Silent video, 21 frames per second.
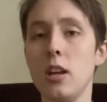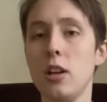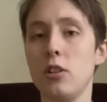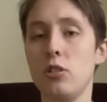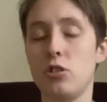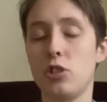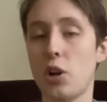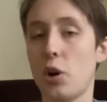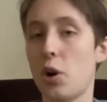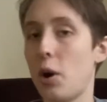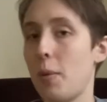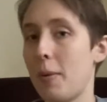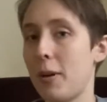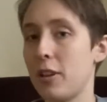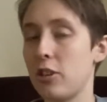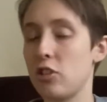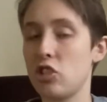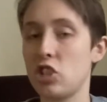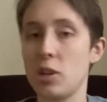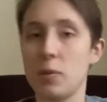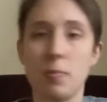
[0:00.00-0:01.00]
show up on a
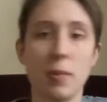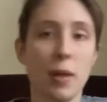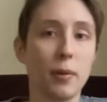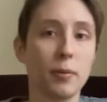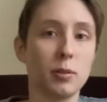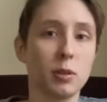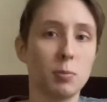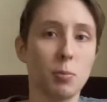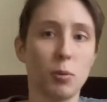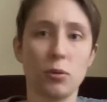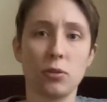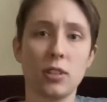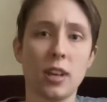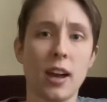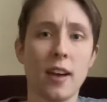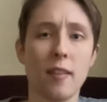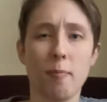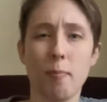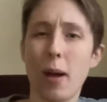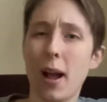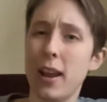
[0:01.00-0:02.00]
ship that was supposed to
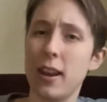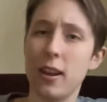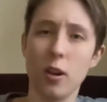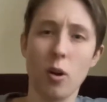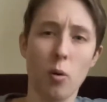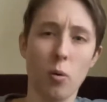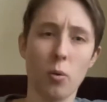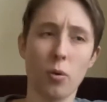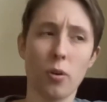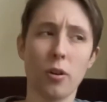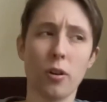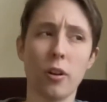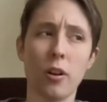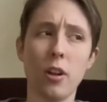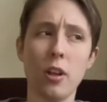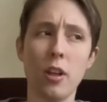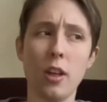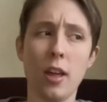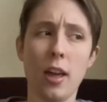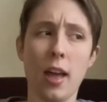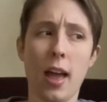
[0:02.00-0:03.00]
have mining or
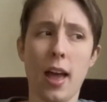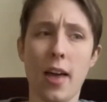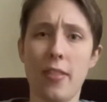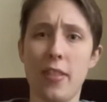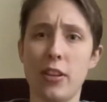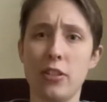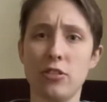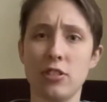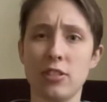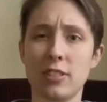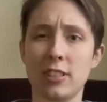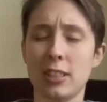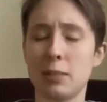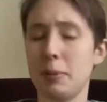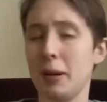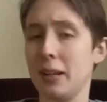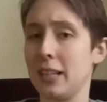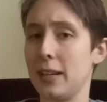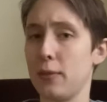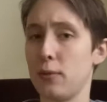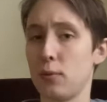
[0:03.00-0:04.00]
and then just
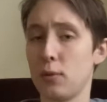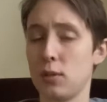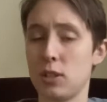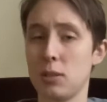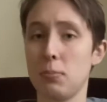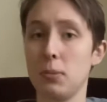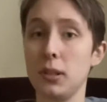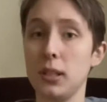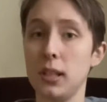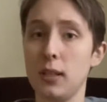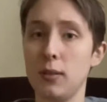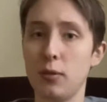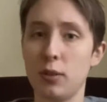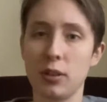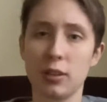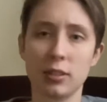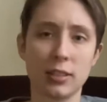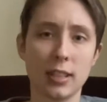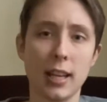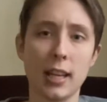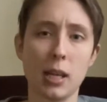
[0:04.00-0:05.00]
expect everyone to believe what
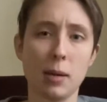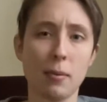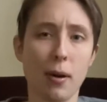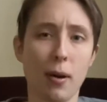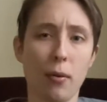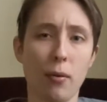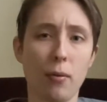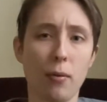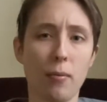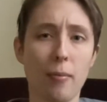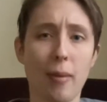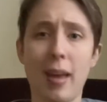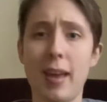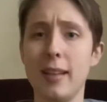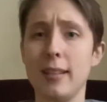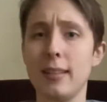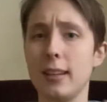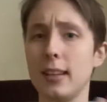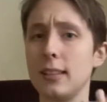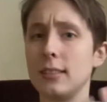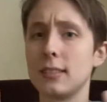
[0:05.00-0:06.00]
you're saying about
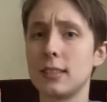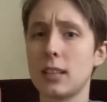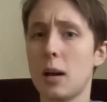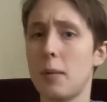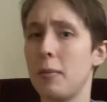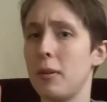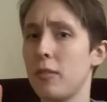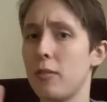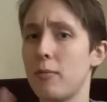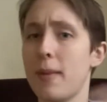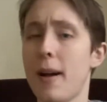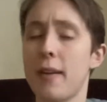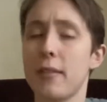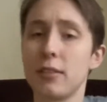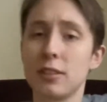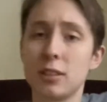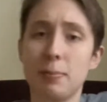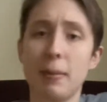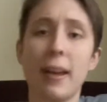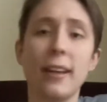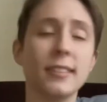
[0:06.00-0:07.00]
aliens coming from outer
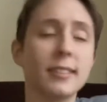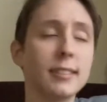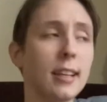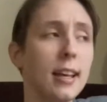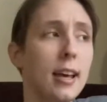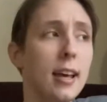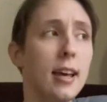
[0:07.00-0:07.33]
space.